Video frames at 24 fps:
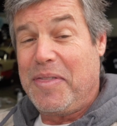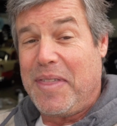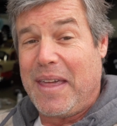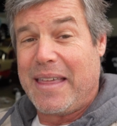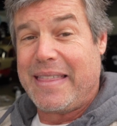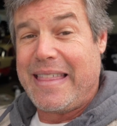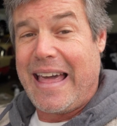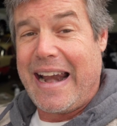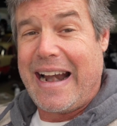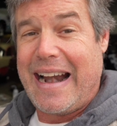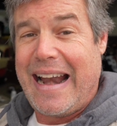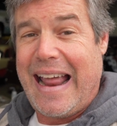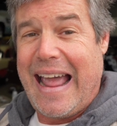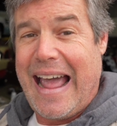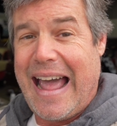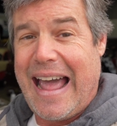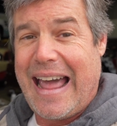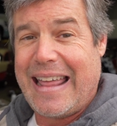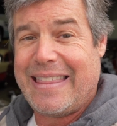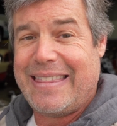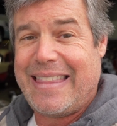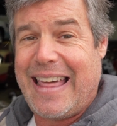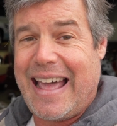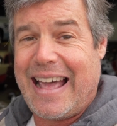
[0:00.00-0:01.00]
thing that it
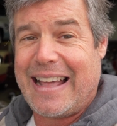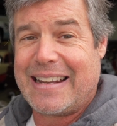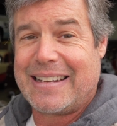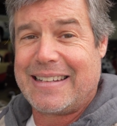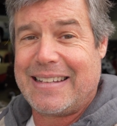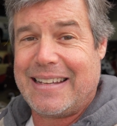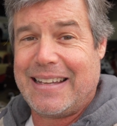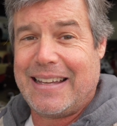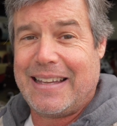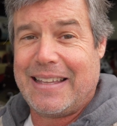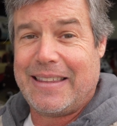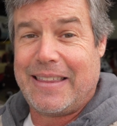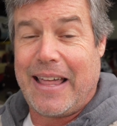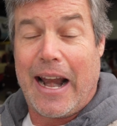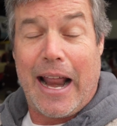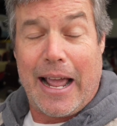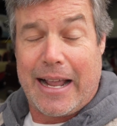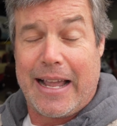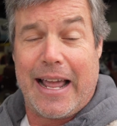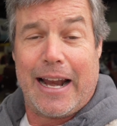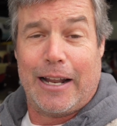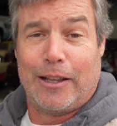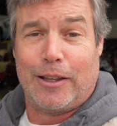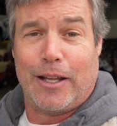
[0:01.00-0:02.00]
had that uh, that I
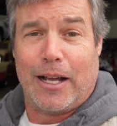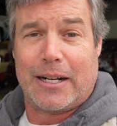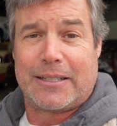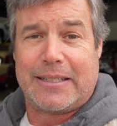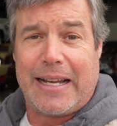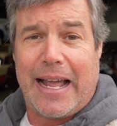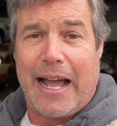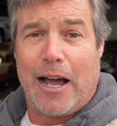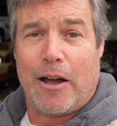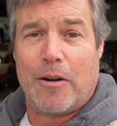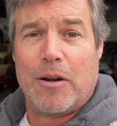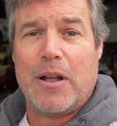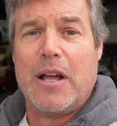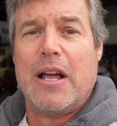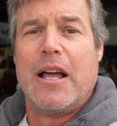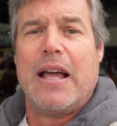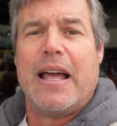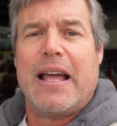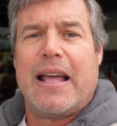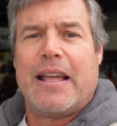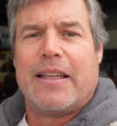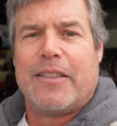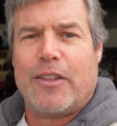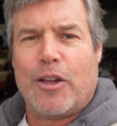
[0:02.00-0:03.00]
kind of lucked out,
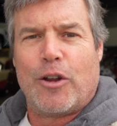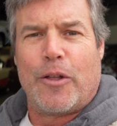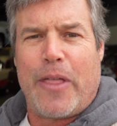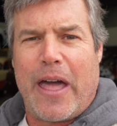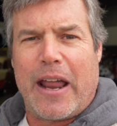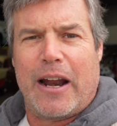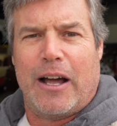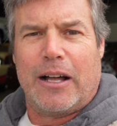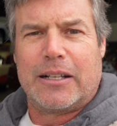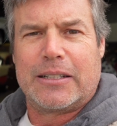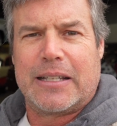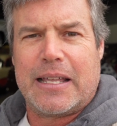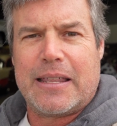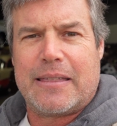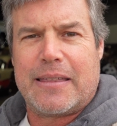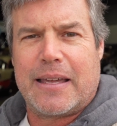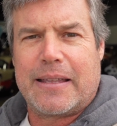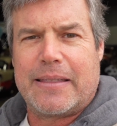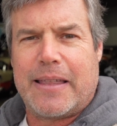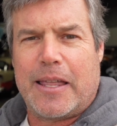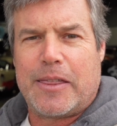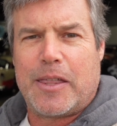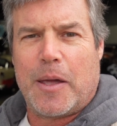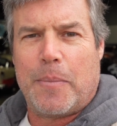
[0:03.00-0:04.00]
you know, that ugly
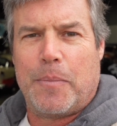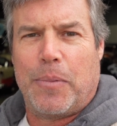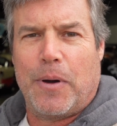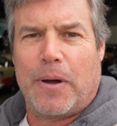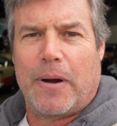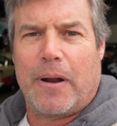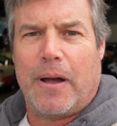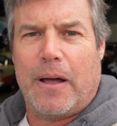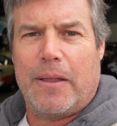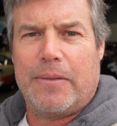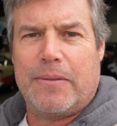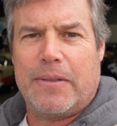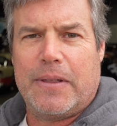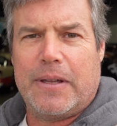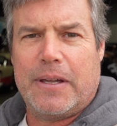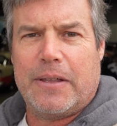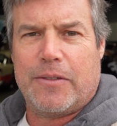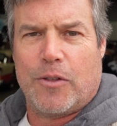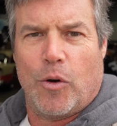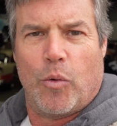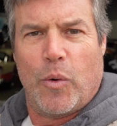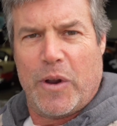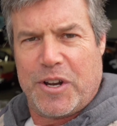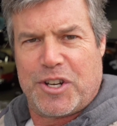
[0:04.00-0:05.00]
thing that they put on the
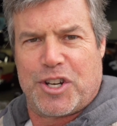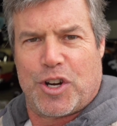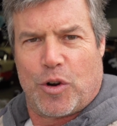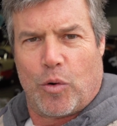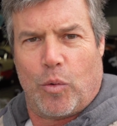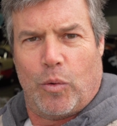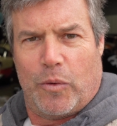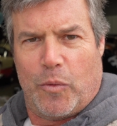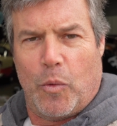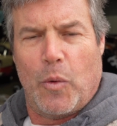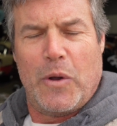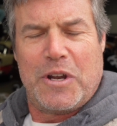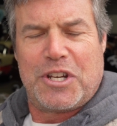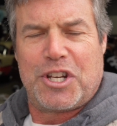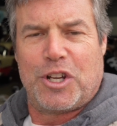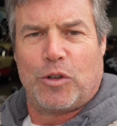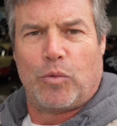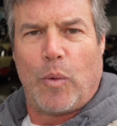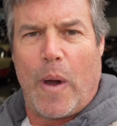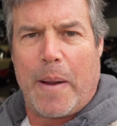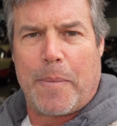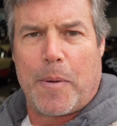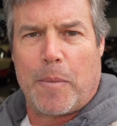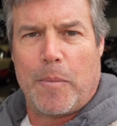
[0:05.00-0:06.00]
the windshield
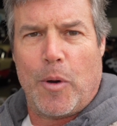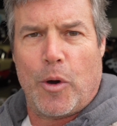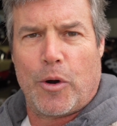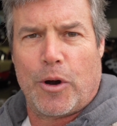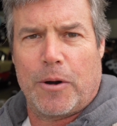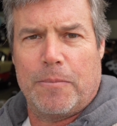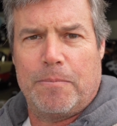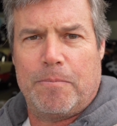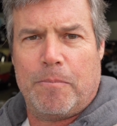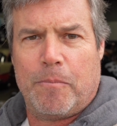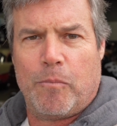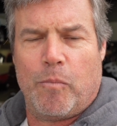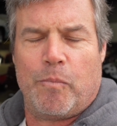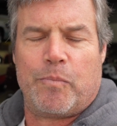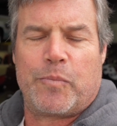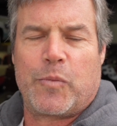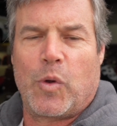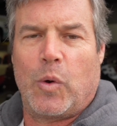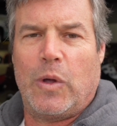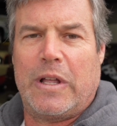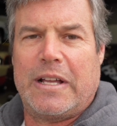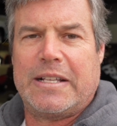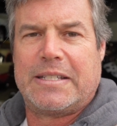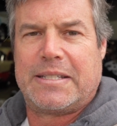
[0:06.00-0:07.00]
windshield wiper motor.
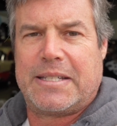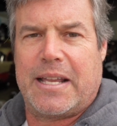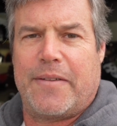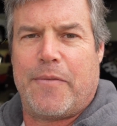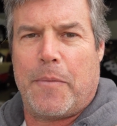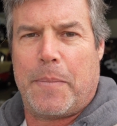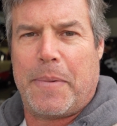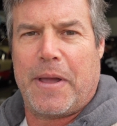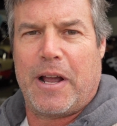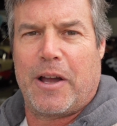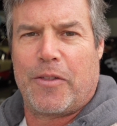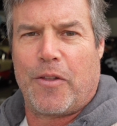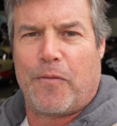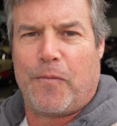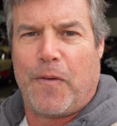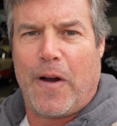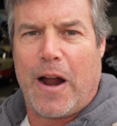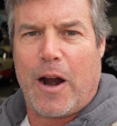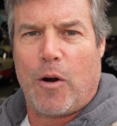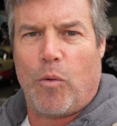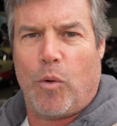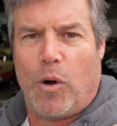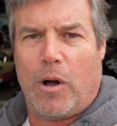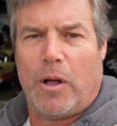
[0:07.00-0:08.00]
Well, instead of it being on the
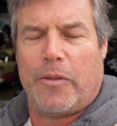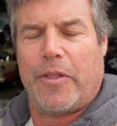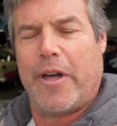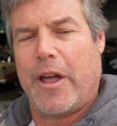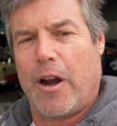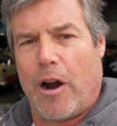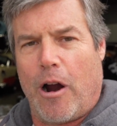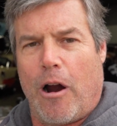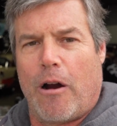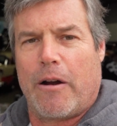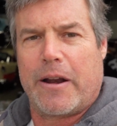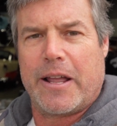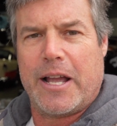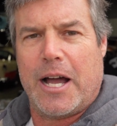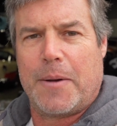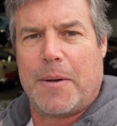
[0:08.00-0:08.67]
firewall, they had already